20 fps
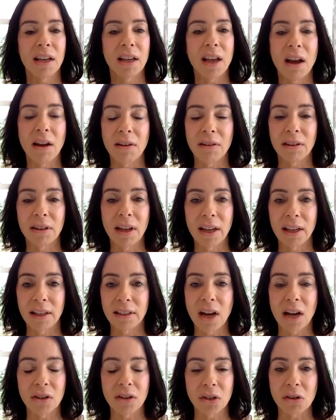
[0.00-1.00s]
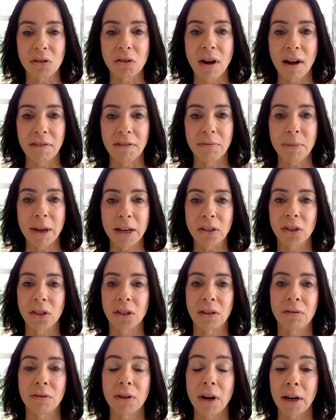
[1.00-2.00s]
Uh, like Dr. Croft
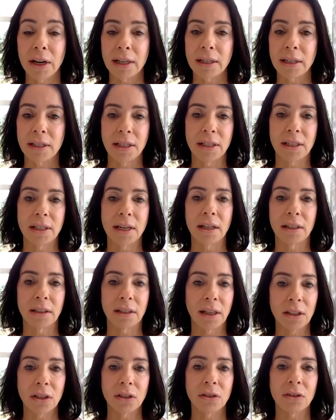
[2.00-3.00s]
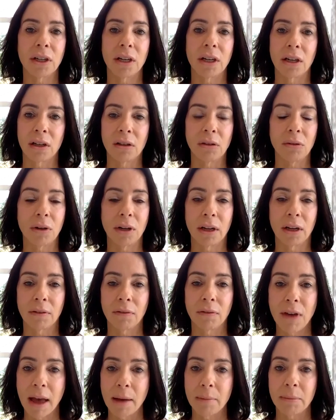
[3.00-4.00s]
mentioned, a very detailed history, including a
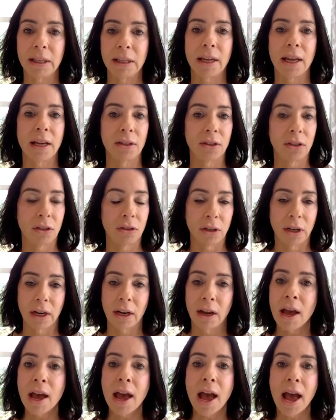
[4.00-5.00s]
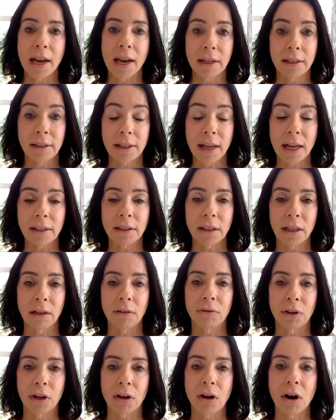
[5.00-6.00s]
family history and assessing
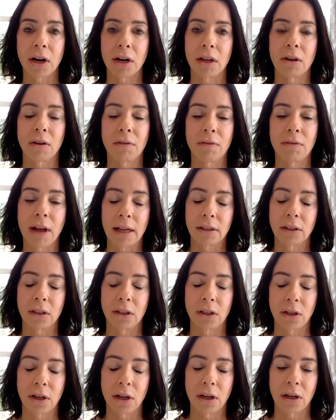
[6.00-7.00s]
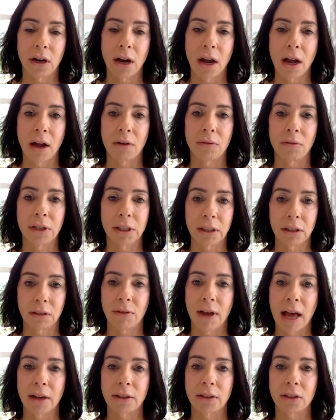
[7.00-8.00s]
for cardiovascular uh, risk
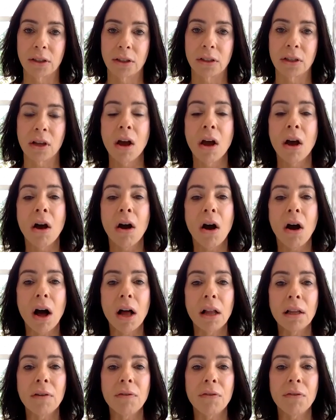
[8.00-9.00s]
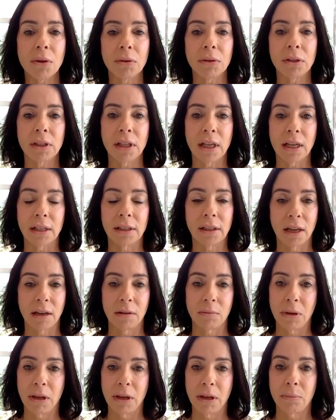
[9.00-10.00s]
factors. All of those things
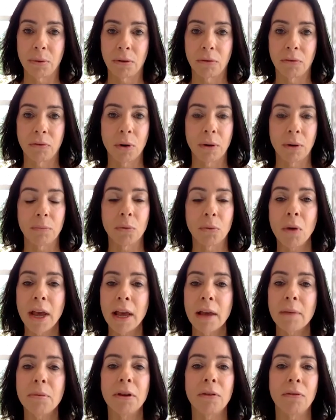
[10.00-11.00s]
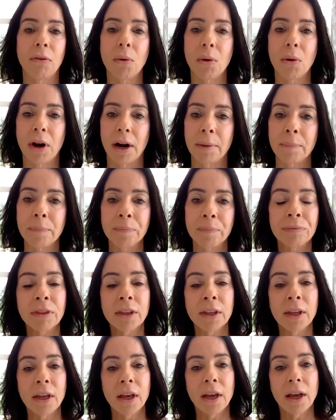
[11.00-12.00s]
can be performed way before
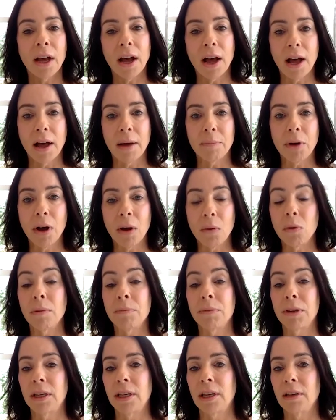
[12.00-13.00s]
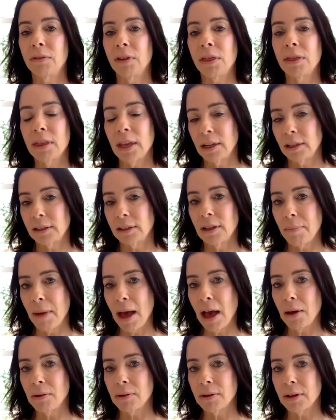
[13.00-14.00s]
um, a woman even thinks
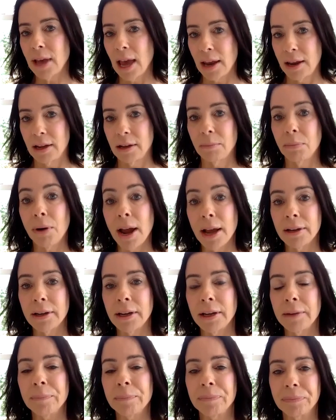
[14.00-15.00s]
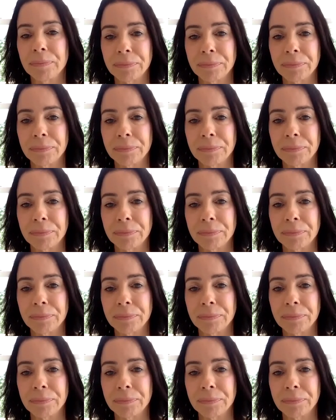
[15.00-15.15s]
about getting pregnant.